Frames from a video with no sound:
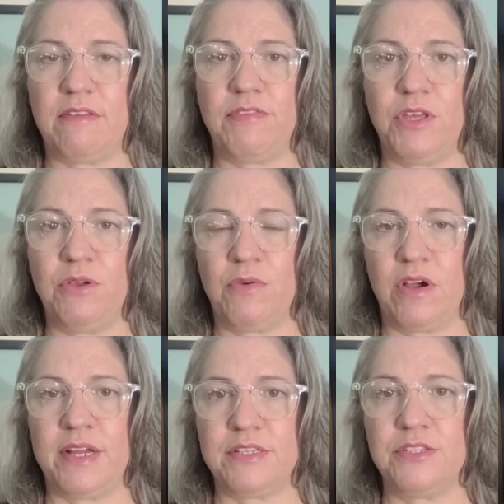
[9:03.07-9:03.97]
if you
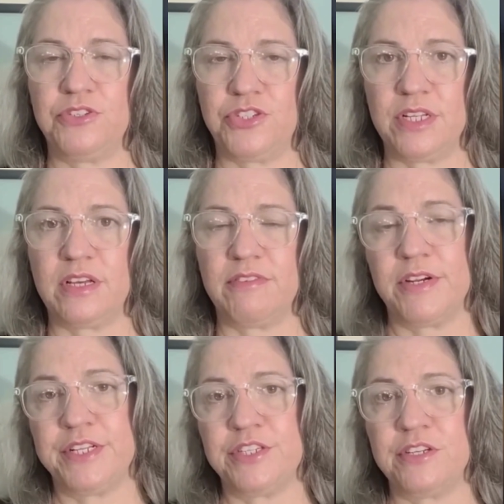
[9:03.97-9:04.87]
are a sushi lover.
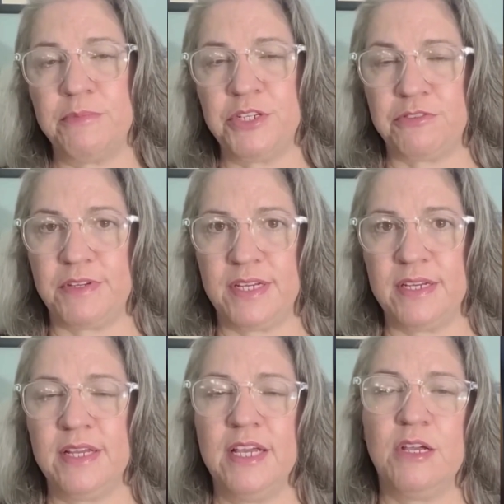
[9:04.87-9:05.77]
It's so much
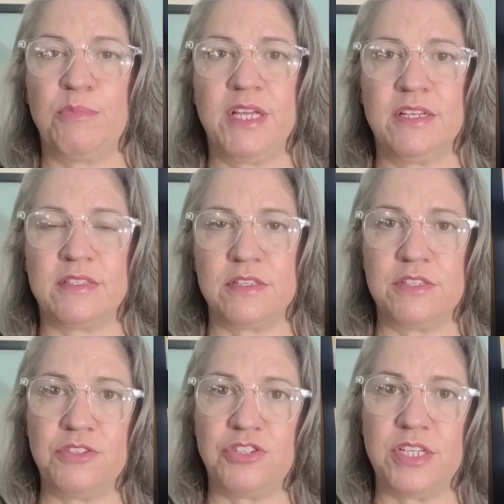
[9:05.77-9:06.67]
fun because the
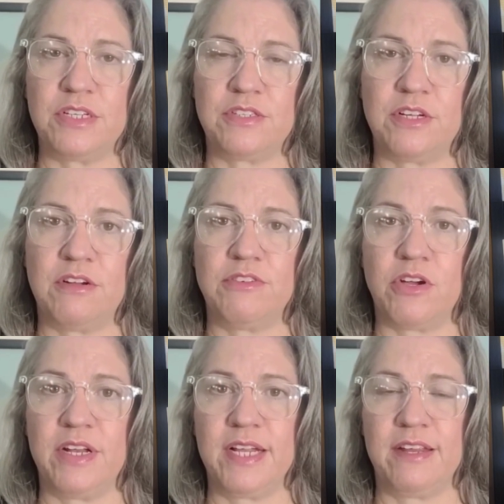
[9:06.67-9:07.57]
sushi is served
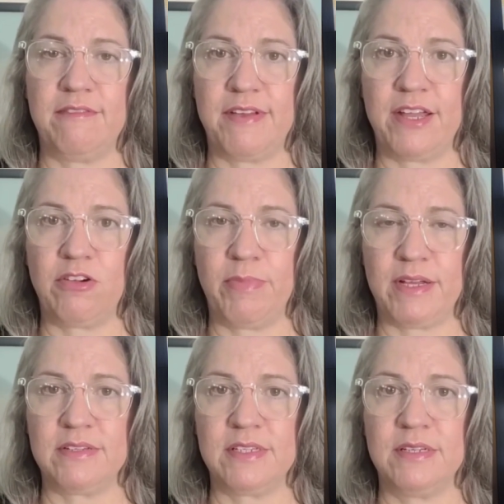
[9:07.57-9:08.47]
on a conveyor
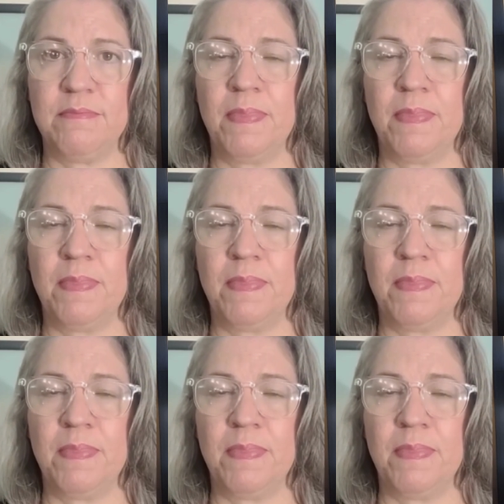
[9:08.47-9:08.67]
belt.